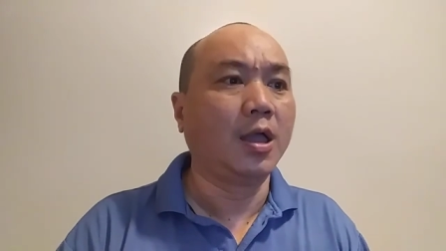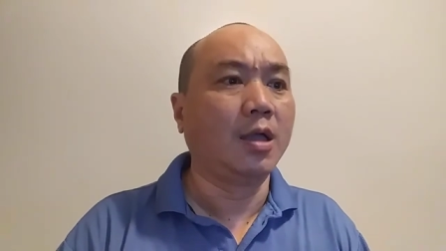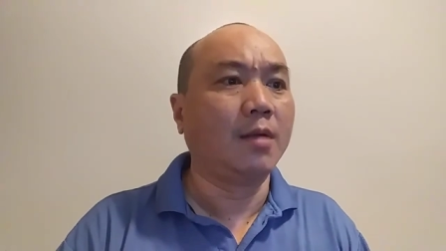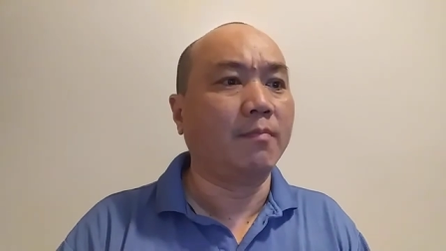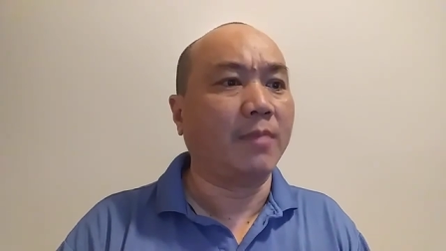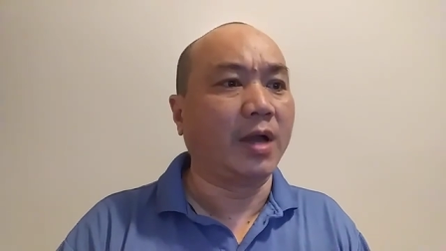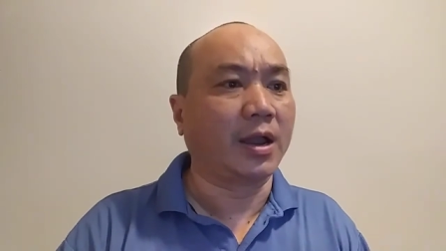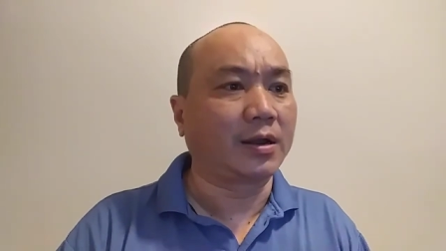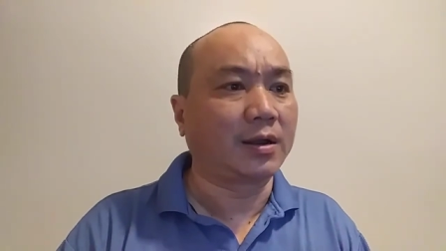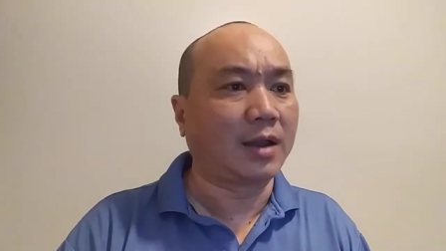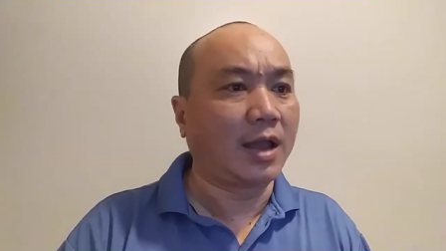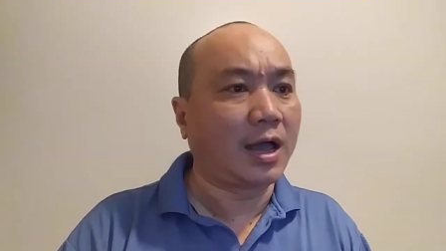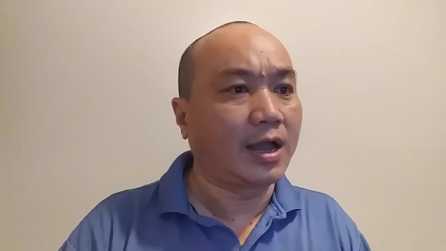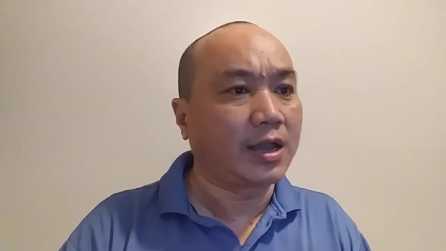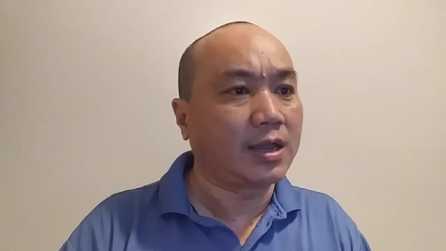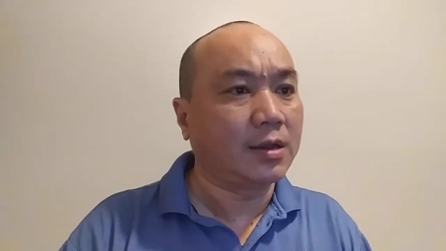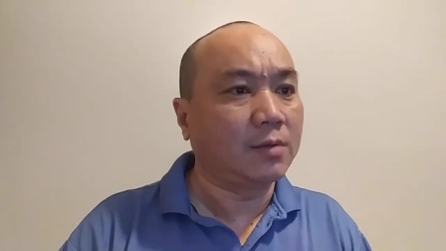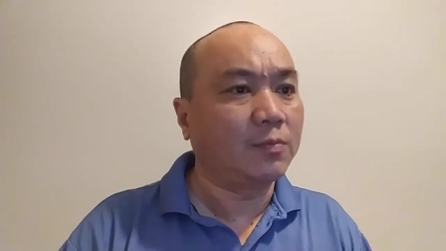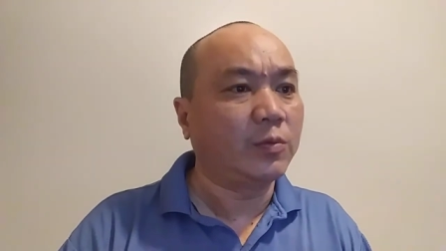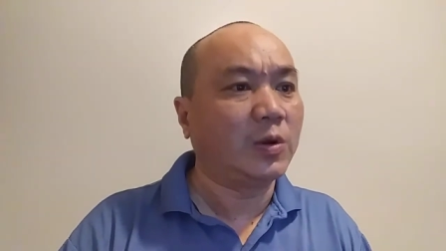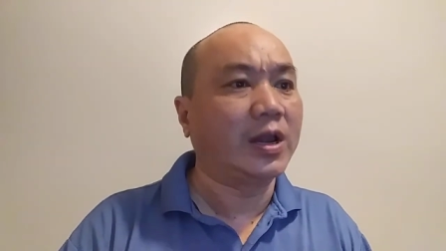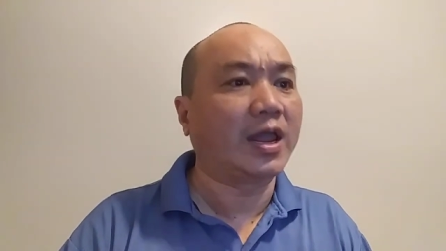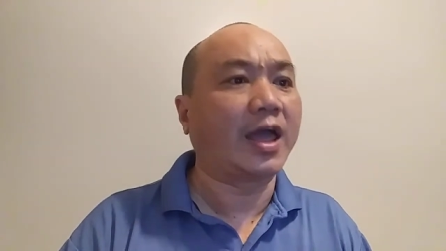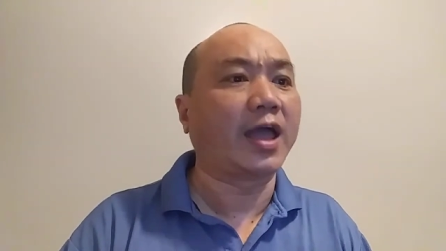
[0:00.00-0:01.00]
My
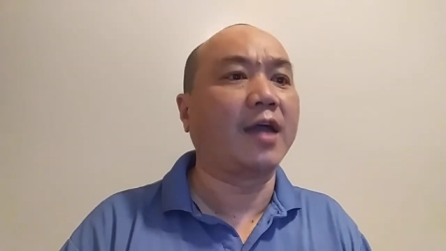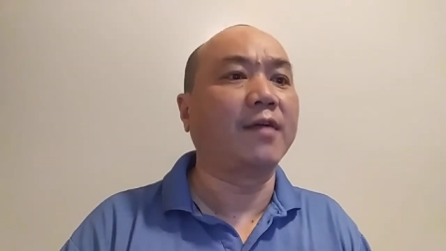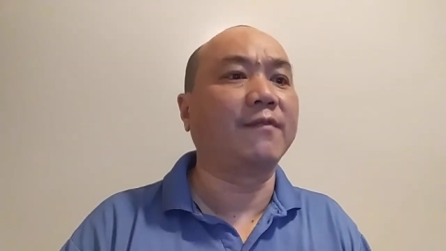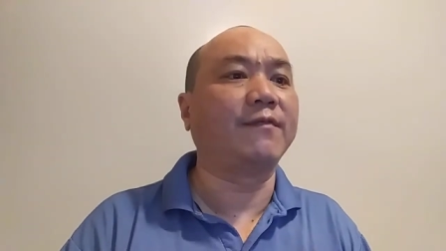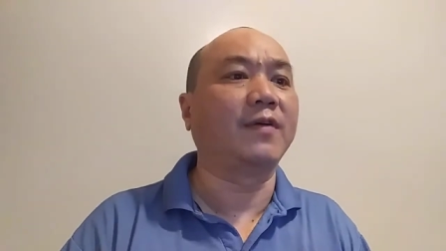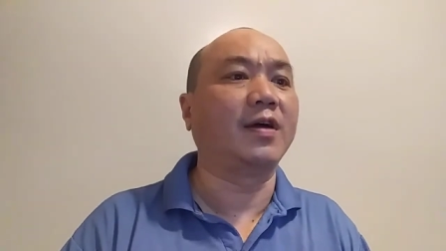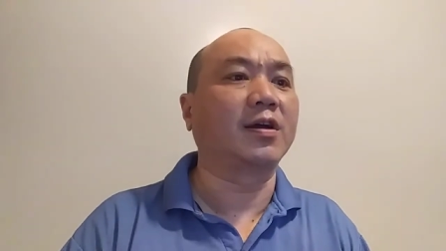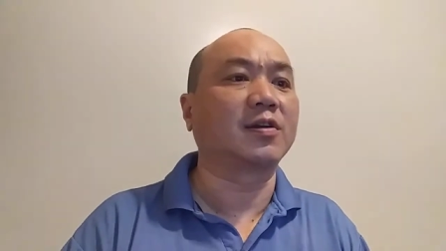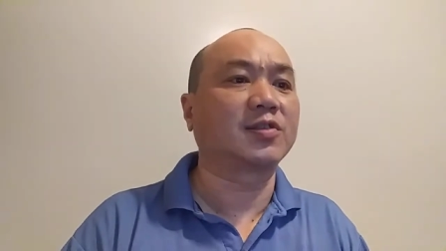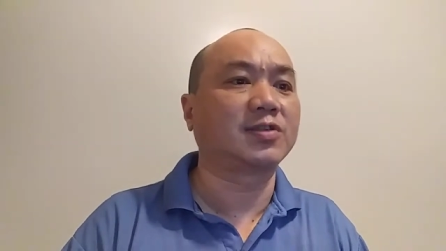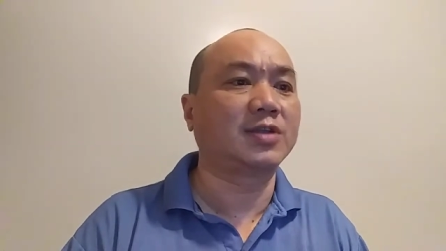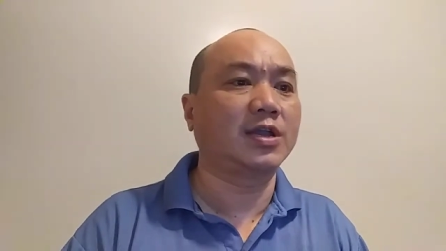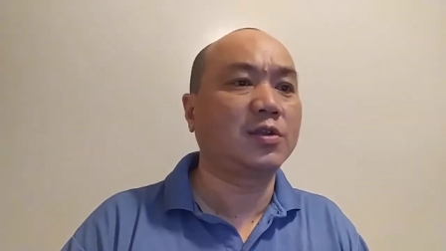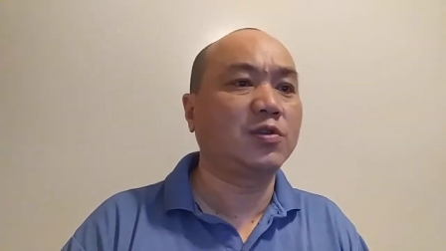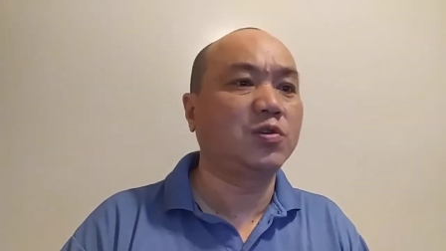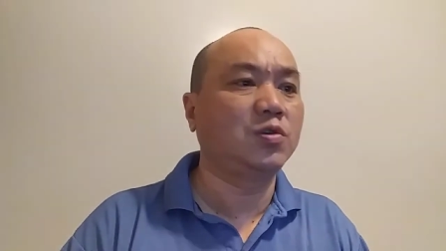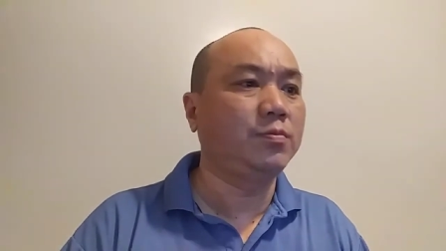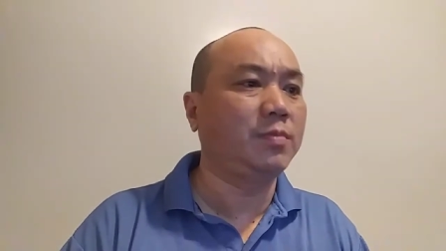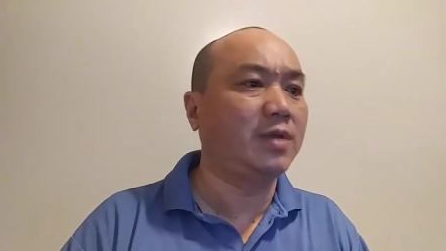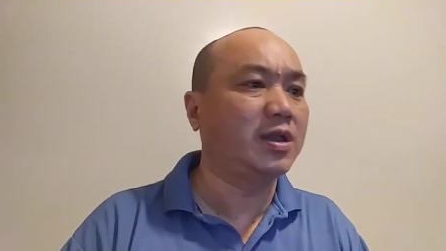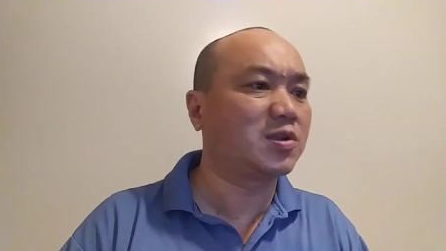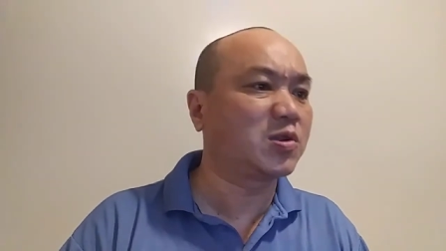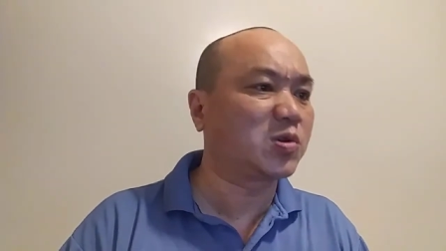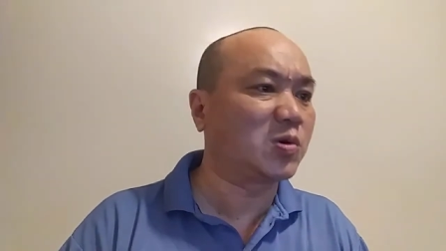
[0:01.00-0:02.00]
client will have access to
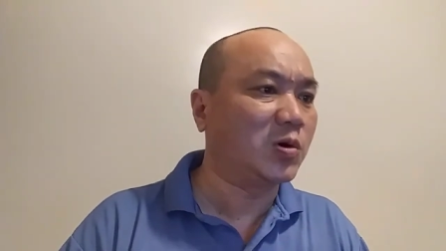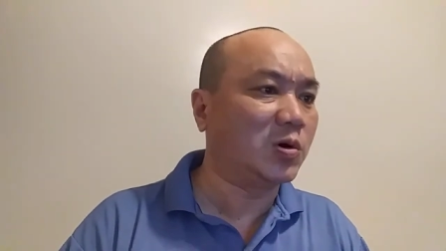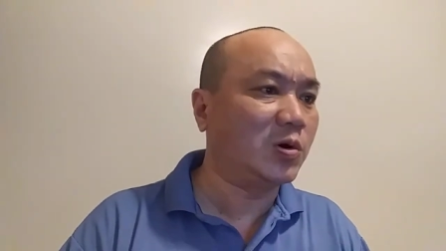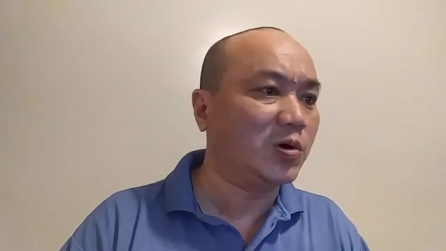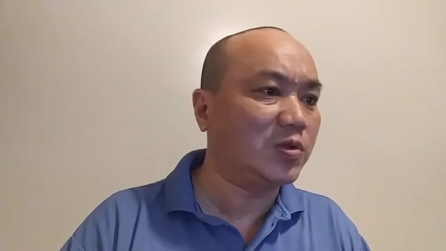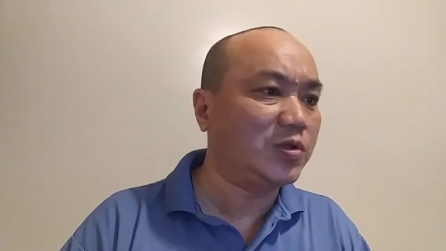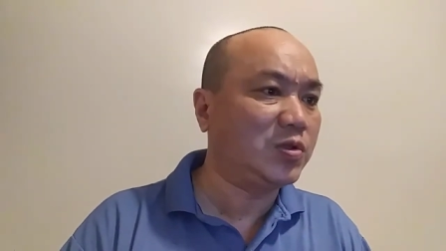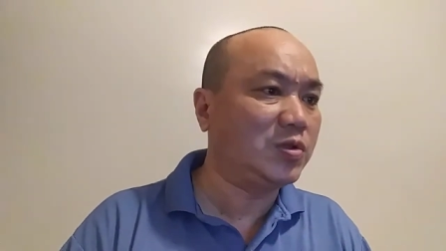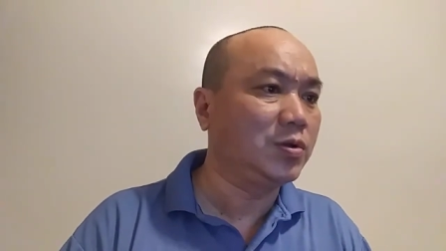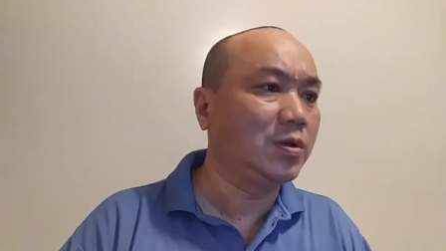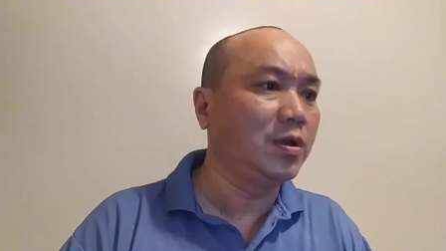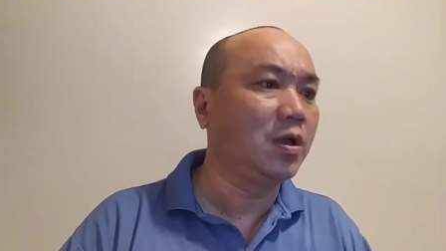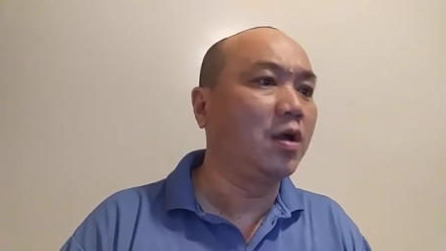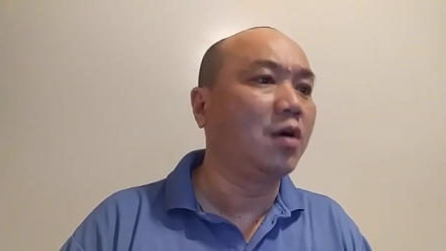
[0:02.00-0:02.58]
MS Coach.